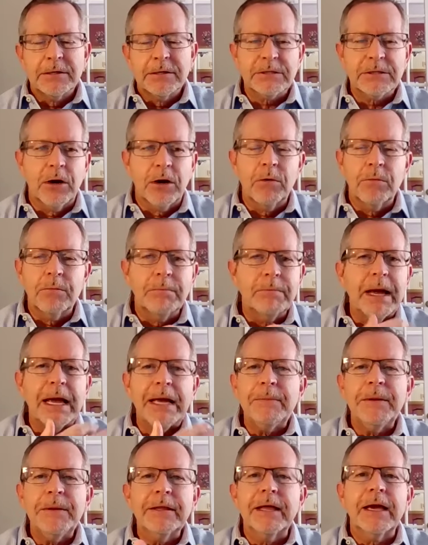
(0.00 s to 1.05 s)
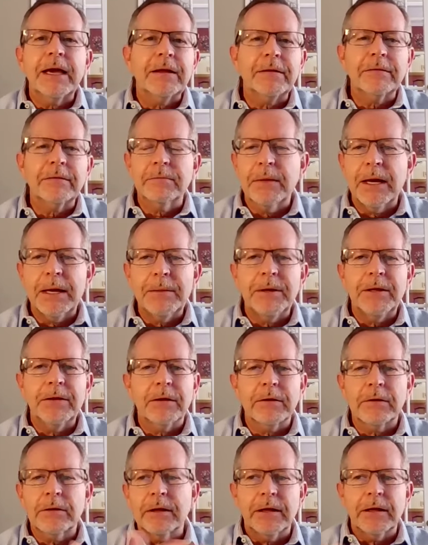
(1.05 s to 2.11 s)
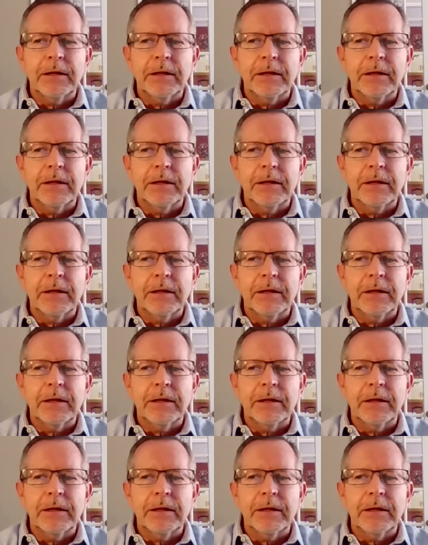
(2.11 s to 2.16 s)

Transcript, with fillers: So maybe they, maybe